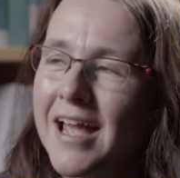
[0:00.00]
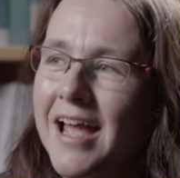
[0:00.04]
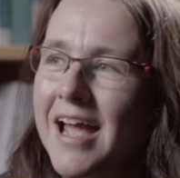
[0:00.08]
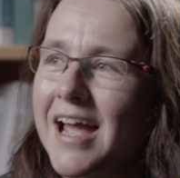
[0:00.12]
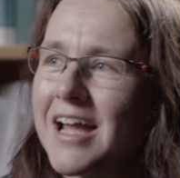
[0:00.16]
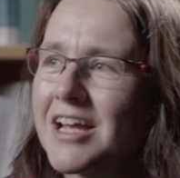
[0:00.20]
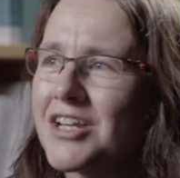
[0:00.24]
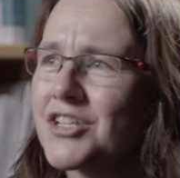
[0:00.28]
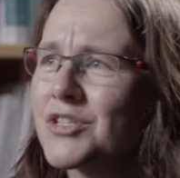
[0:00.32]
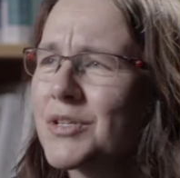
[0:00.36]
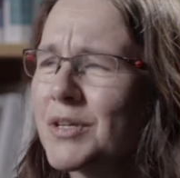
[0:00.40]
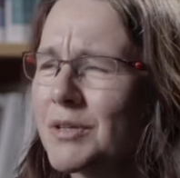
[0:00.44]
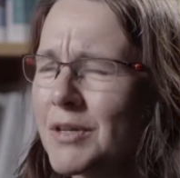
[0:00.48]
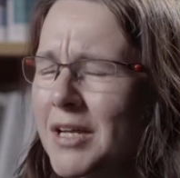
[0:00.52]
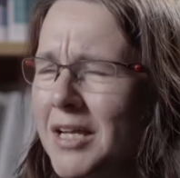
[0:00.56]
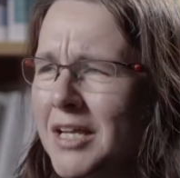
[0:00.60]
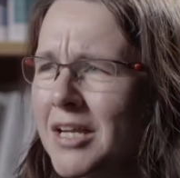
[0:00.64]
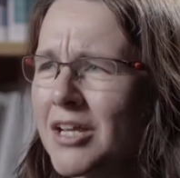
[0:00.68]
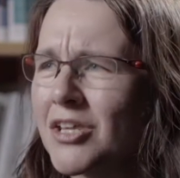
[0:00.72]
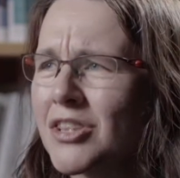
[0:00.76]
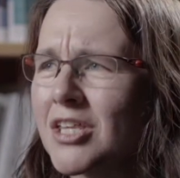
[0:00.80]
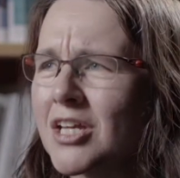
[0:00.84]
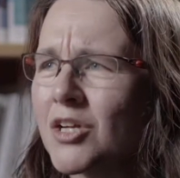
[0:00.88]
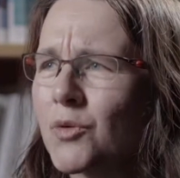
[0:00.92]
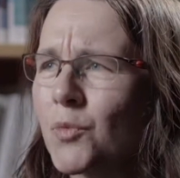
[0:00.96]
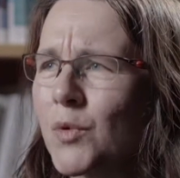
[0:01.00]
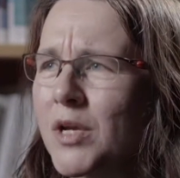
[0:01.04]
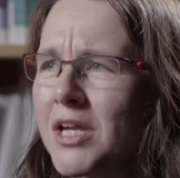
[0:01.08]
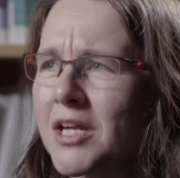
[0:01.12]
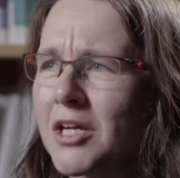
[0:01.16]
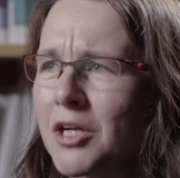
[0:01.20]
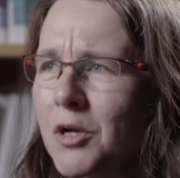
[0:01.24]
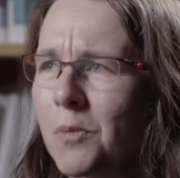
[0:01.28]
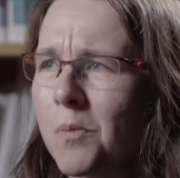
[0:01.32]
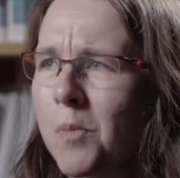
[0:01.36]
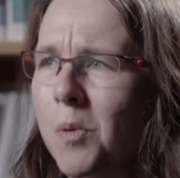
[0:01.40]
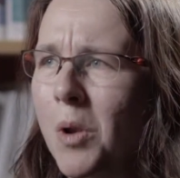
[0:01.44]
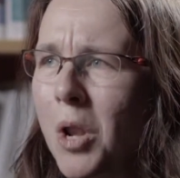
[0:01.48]
and anything we
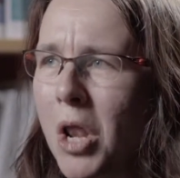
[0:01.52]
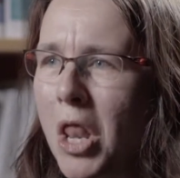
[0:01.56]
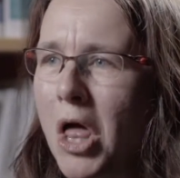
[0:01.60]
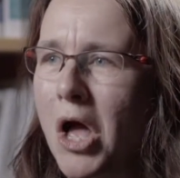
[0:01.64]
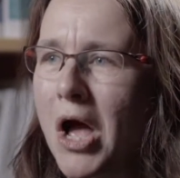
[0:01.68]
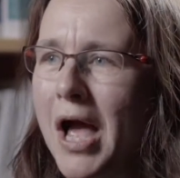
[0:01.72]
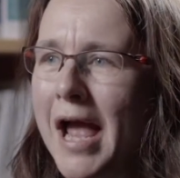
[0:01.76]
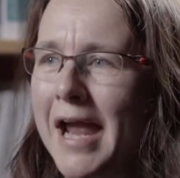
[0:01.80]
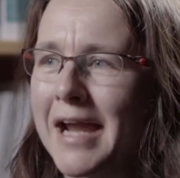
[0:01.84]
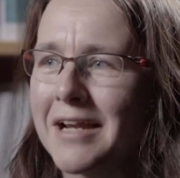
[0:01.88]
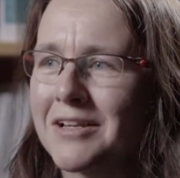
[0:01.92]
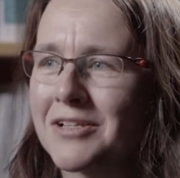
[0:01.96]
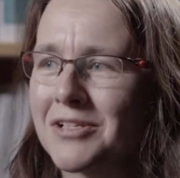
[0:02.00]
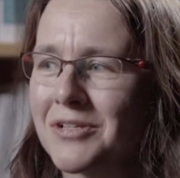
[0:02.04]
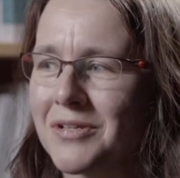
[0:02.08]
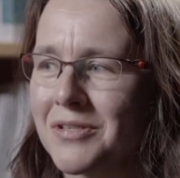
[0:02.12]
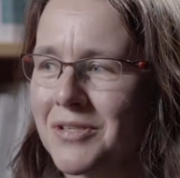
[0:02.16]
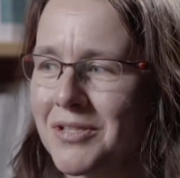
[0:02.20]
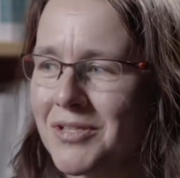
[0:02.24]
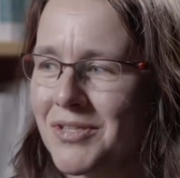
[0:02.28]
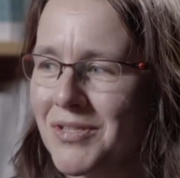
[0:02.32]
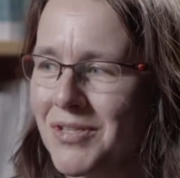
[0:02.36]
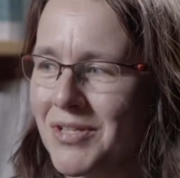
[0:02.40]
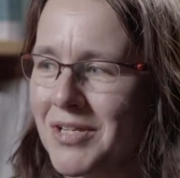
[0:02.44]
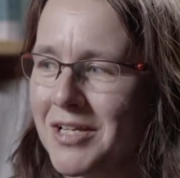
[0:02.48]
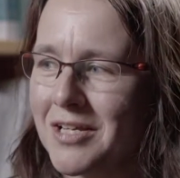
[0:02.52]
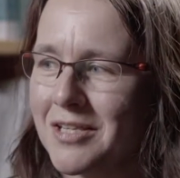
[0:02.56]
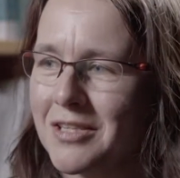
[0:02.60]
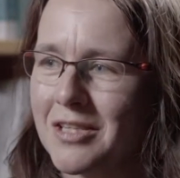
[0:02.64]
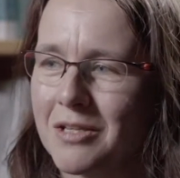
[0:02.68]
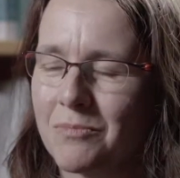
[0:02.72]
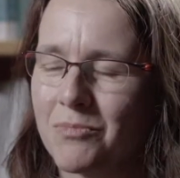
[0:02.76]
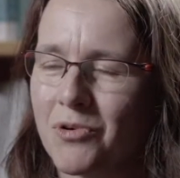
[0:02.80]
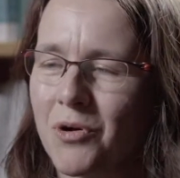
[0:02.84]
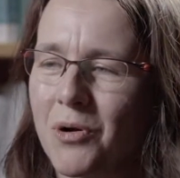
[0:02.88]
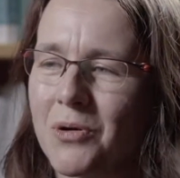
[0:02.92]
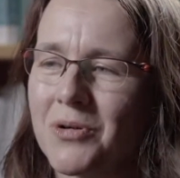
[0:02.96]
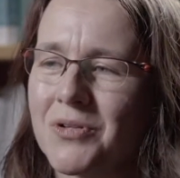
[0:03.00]
can apply to the skin,
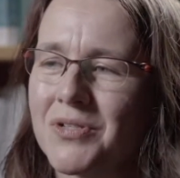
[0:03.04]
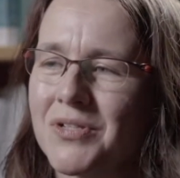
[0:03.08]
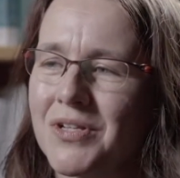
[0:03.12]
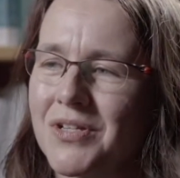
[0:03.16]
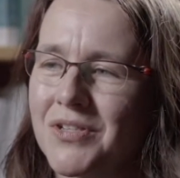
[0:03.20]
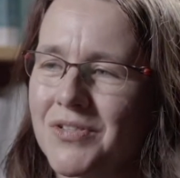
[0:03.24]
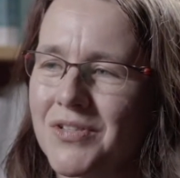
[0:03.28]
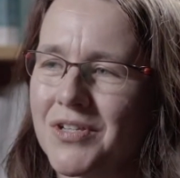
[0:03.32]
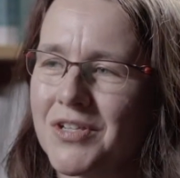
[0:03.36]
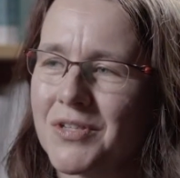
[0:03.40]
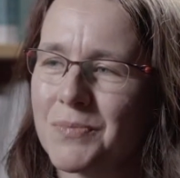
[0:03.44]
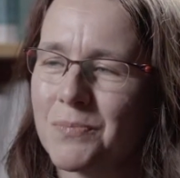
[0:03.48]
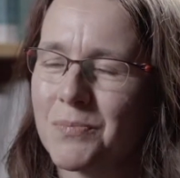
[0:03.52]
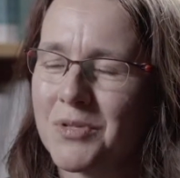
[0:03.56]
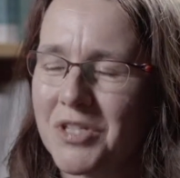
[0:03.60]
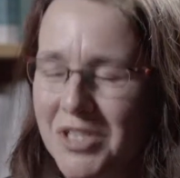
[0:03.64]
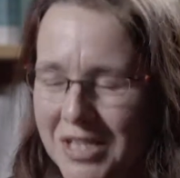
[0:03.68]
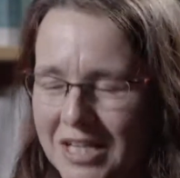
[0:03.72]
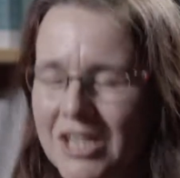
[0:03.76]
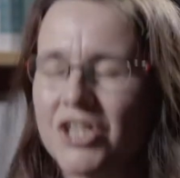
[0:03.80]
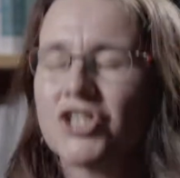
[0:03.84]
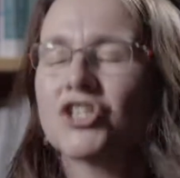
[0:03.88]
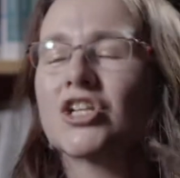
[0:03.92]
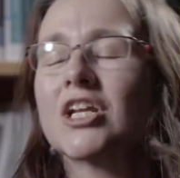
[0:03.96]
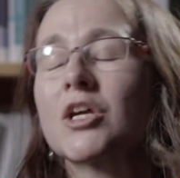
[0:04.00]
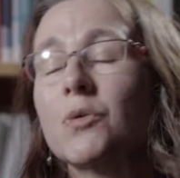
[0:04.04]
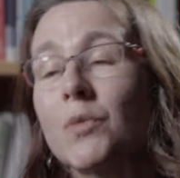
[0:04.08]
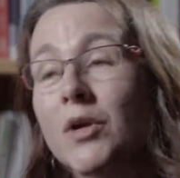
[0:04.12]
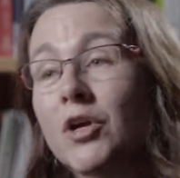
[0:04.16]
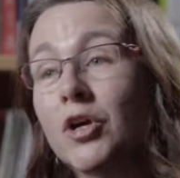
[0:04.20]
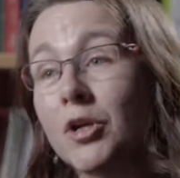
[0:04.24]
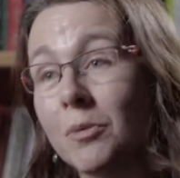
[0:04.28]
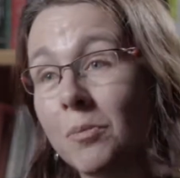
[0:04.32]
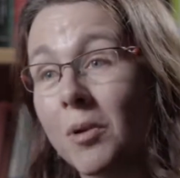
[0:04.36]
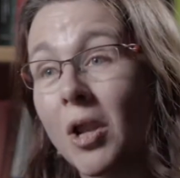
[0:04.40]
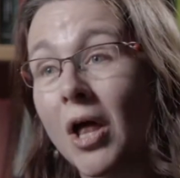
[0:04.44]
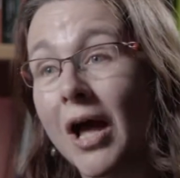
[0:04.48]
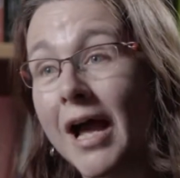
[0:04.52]
the processes, potentially we
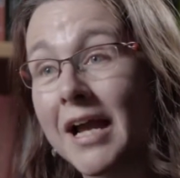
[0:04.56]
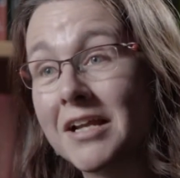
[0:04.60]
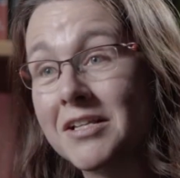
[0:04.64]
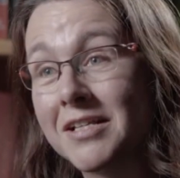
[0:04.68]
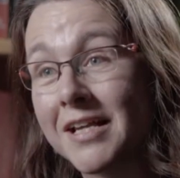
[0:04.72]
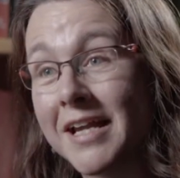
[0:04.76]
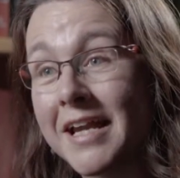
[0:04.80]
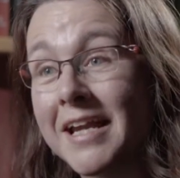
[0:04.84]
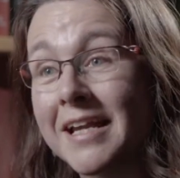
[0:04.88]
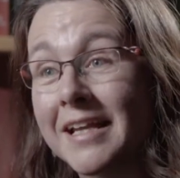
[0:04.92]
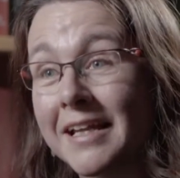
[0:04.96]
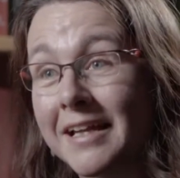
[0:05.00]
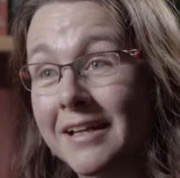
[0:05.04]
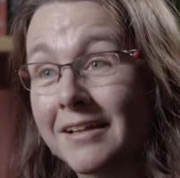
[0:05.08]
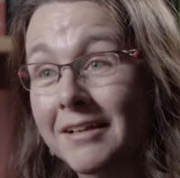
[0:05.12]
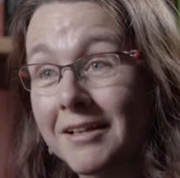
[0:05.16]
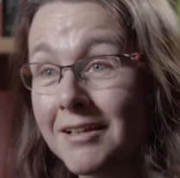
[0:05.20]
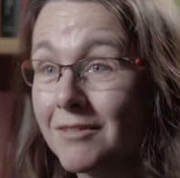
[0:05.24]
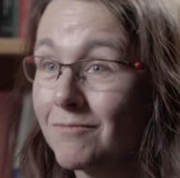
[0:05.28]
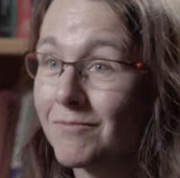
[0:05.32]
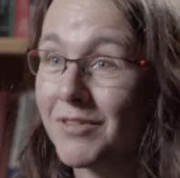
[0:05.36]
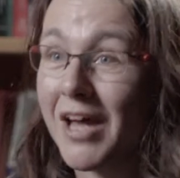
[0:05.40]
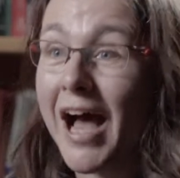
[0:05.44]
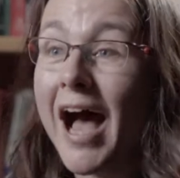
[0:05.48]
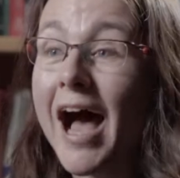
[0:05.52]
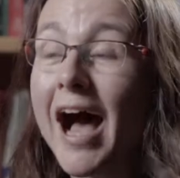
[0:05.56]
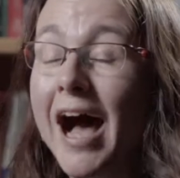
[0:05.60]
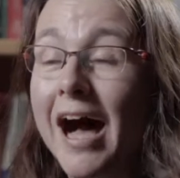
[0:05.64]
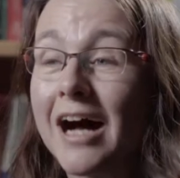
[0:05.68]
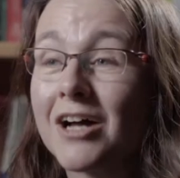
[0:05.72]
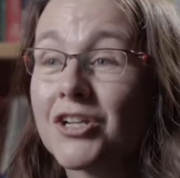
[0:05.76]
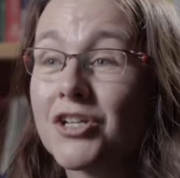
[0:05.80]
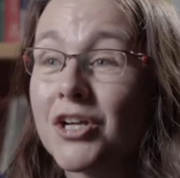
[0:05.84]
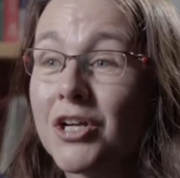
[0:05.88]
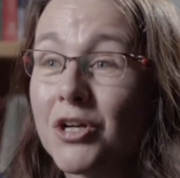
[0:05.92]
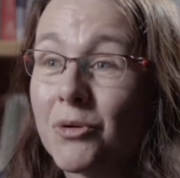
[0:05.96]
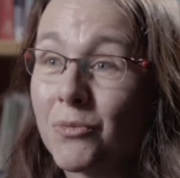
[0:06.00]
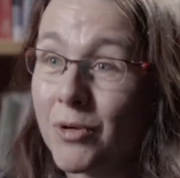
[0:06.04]
could apply to healing the
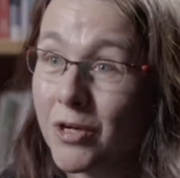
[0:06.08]
heart,